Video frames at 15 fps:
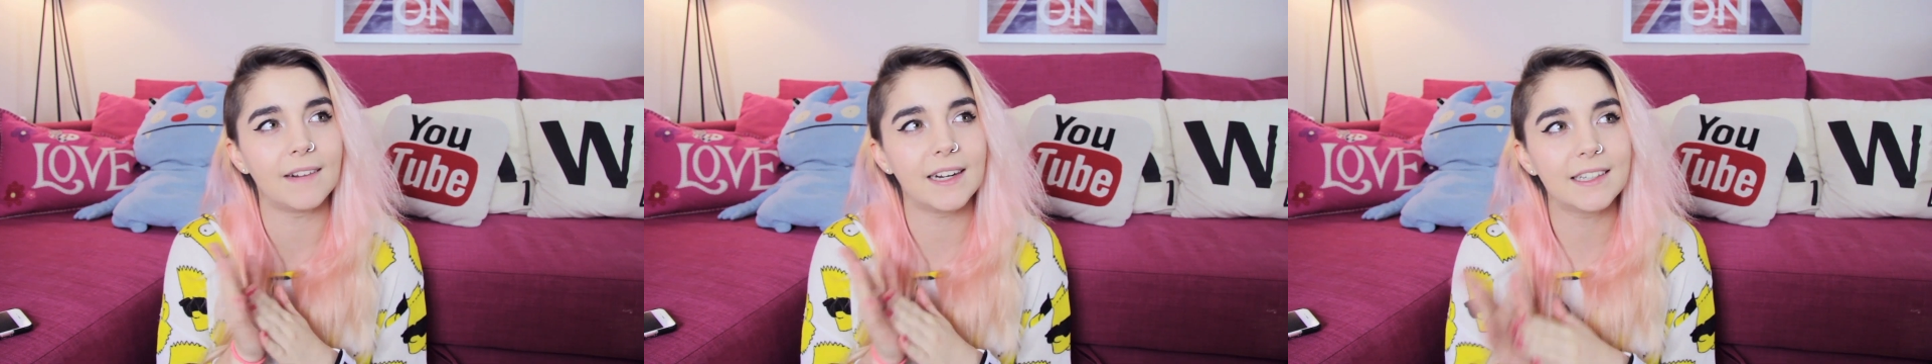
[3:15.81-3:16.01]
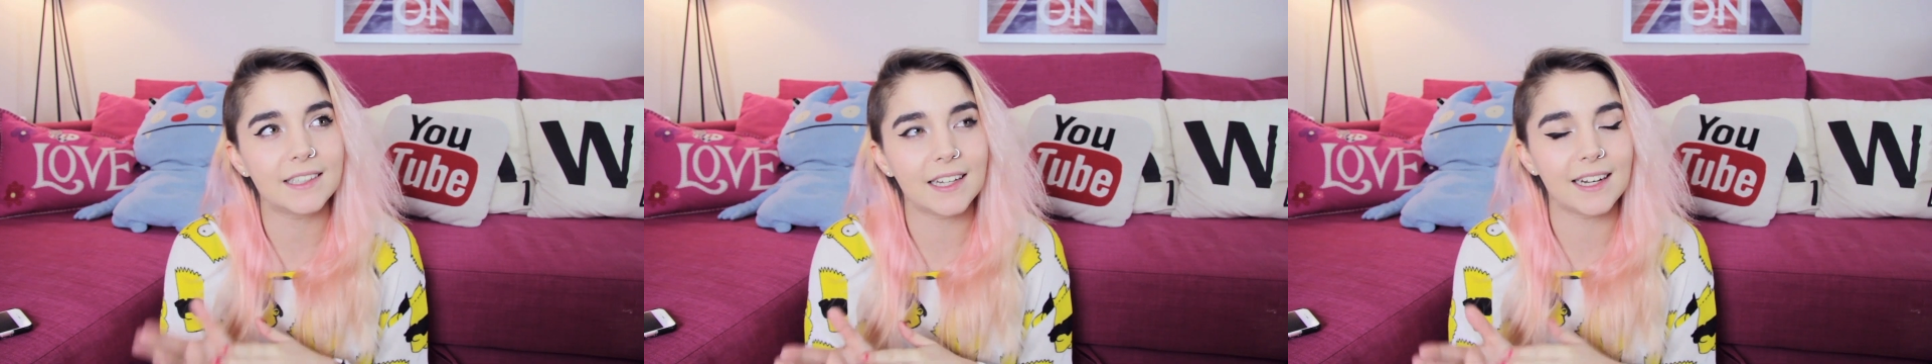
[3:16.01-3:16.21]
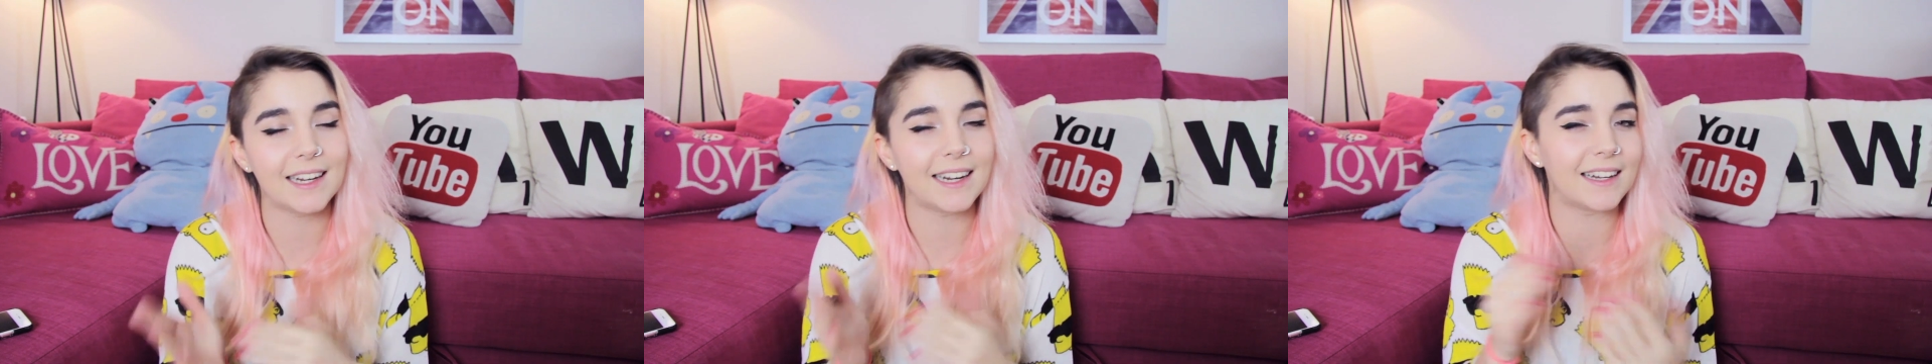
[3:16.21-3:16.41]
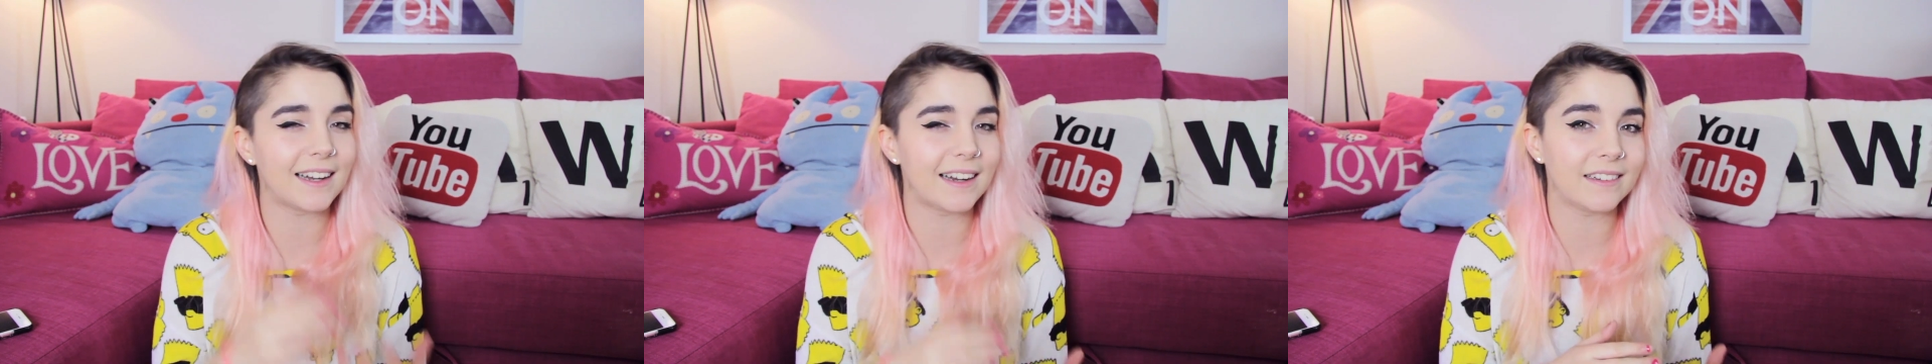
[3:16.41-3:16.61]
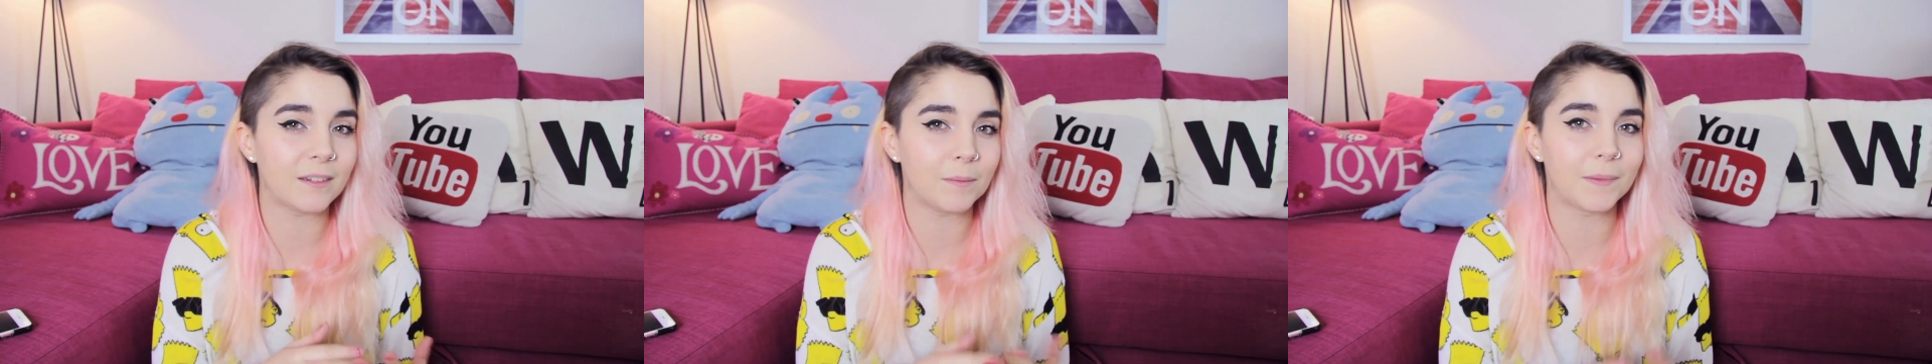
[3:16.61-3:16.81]
recently in
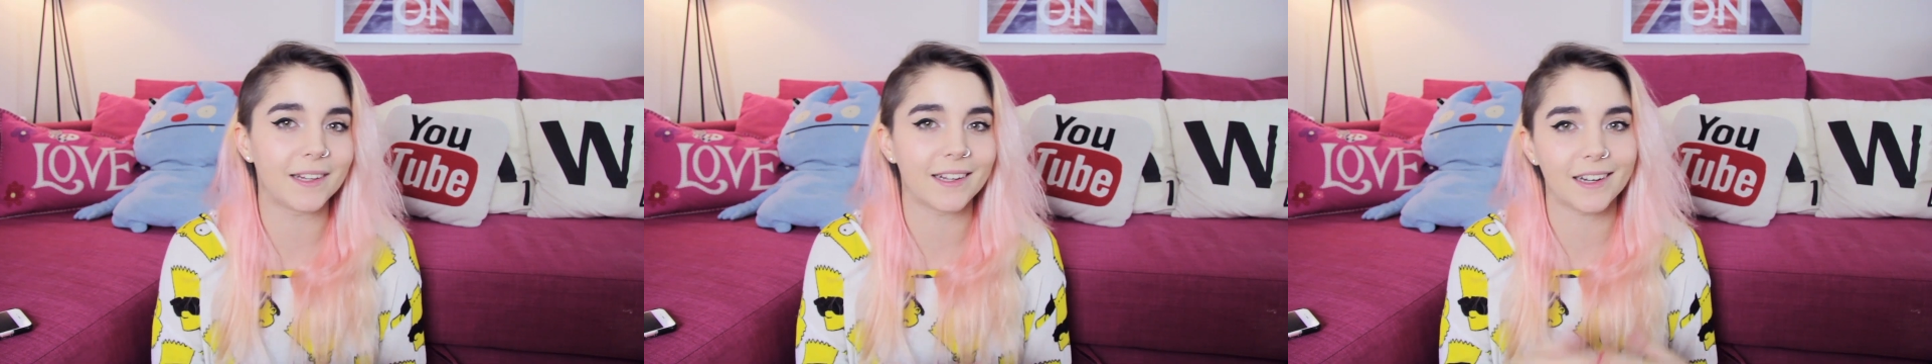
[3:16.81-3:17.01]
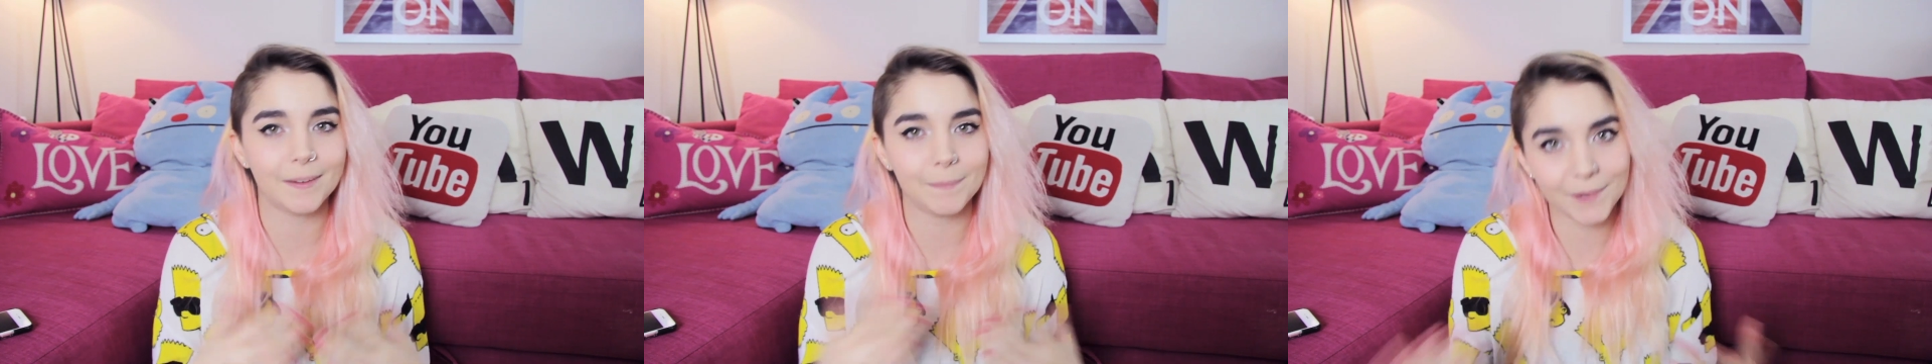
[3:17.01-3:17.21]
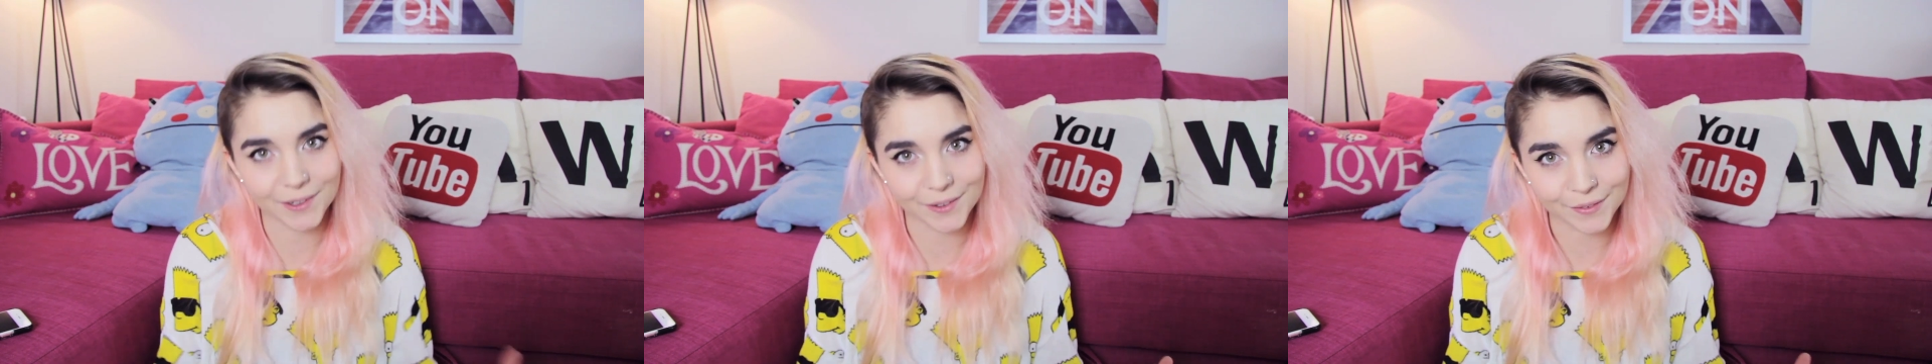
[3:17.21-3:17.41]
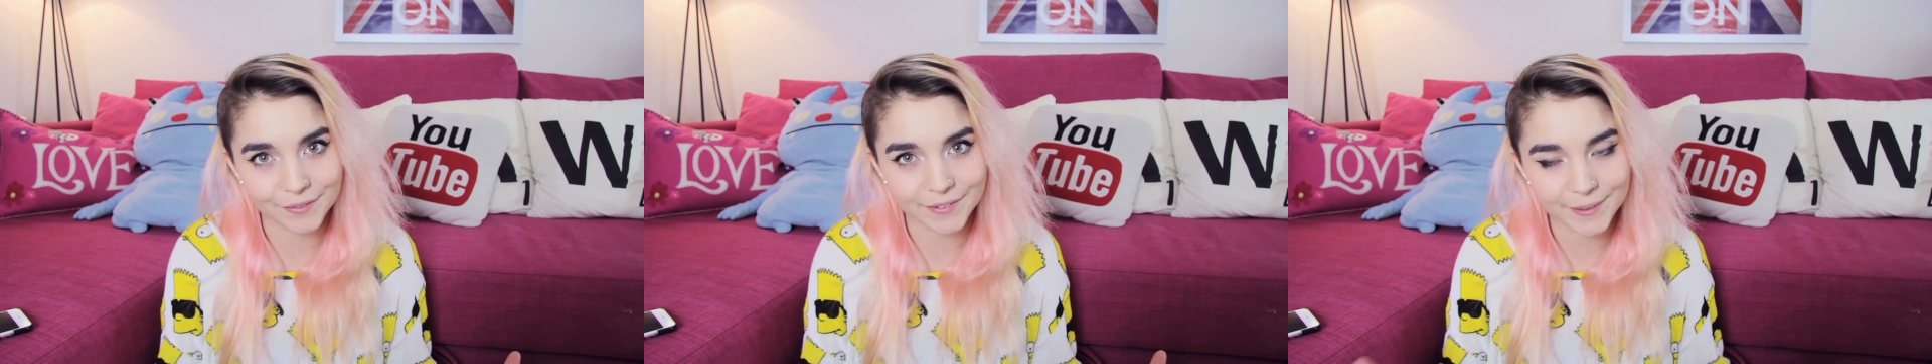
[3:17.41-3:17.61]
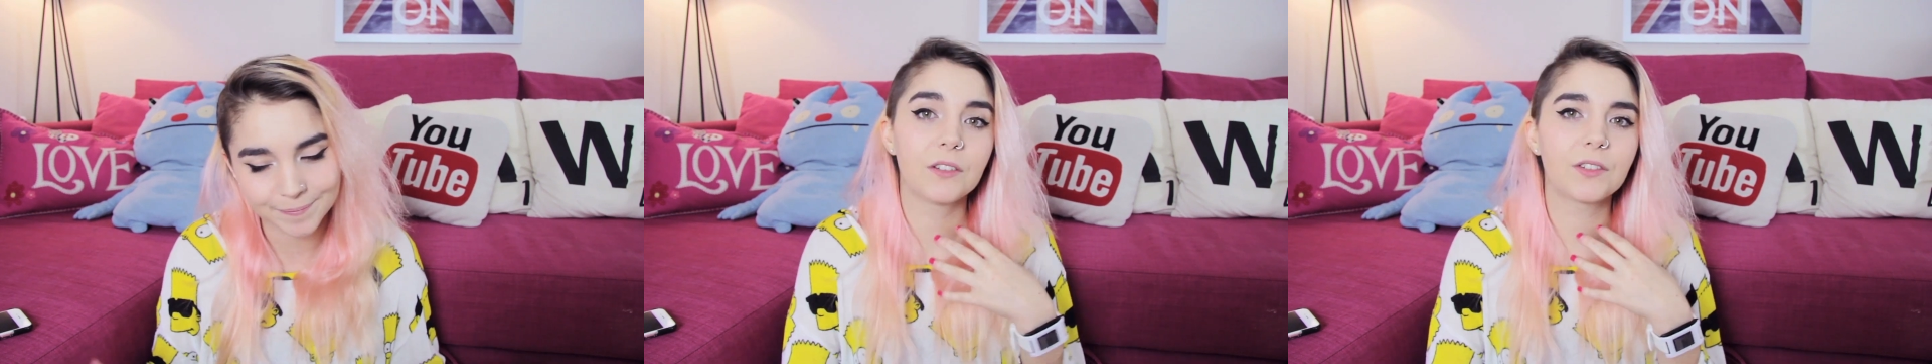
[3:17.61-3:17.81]
London, but then I moved.